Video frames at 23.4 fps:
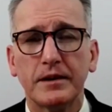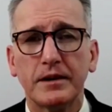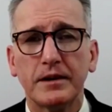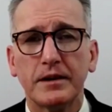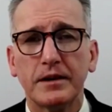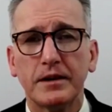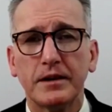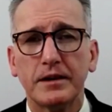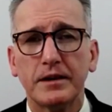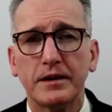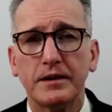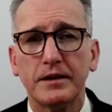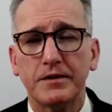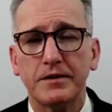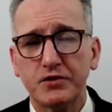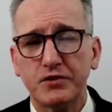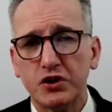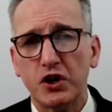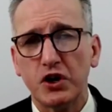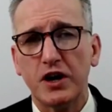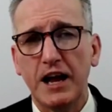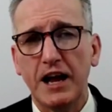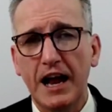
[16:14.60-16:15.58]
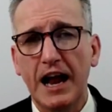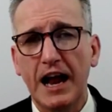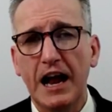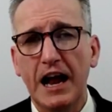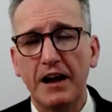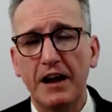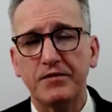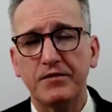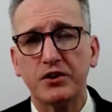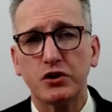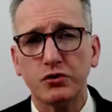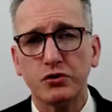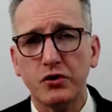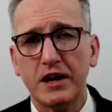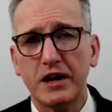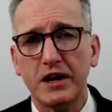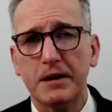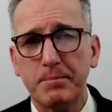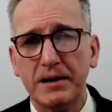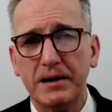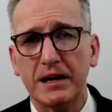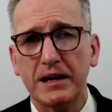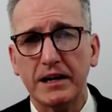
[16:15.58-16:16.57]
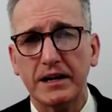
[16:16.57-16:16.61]
you've got to have the
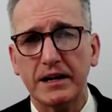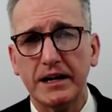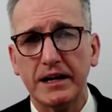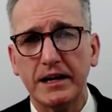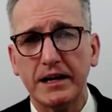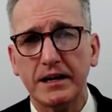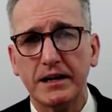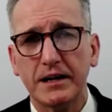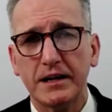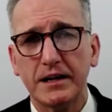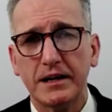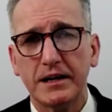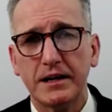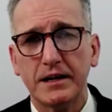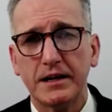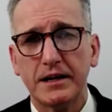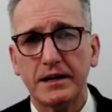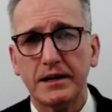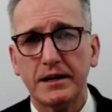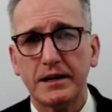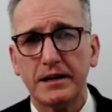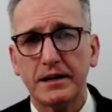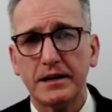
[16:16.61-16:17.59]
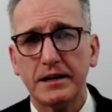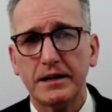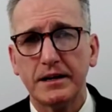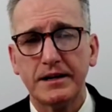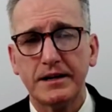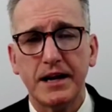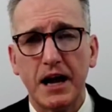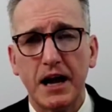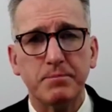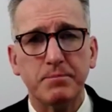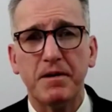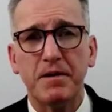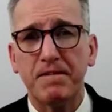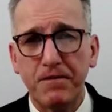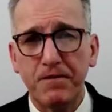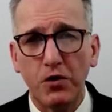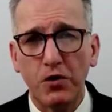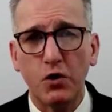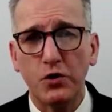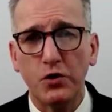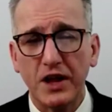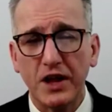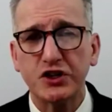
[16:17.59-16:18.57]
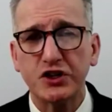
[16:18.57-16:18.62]
credibility done before they
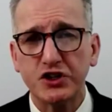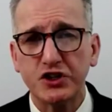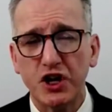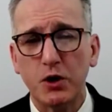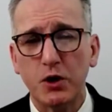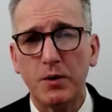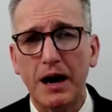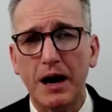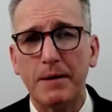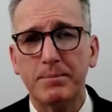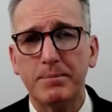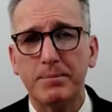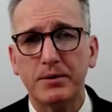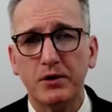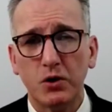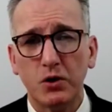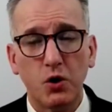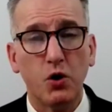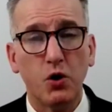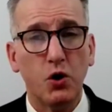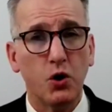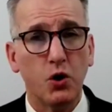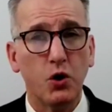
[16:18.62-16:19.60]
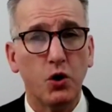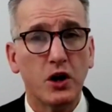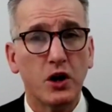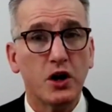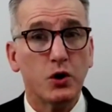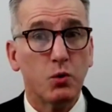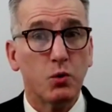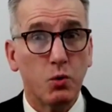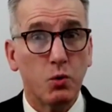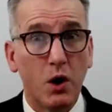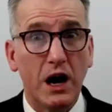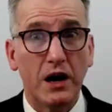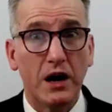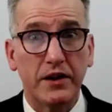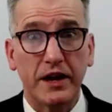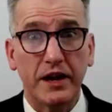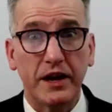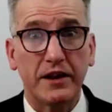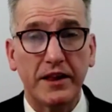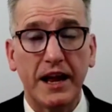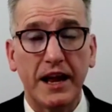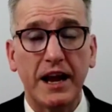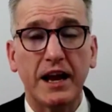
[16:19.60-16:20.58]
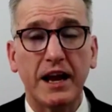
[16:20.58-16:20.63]
show up, or while they're
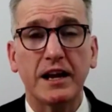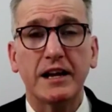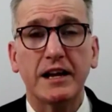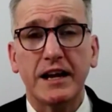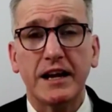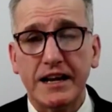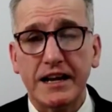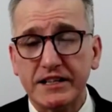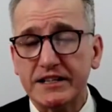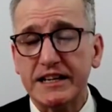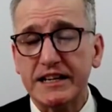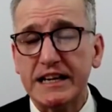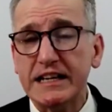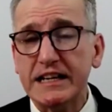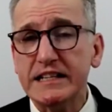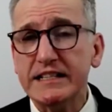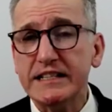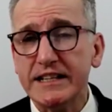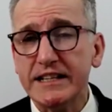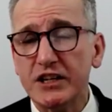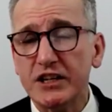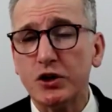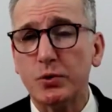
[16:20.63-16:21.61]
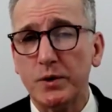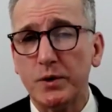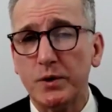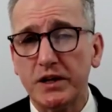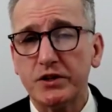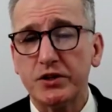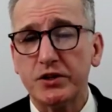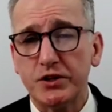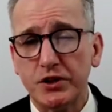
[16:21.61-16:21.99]
there. It's easy and quick to do.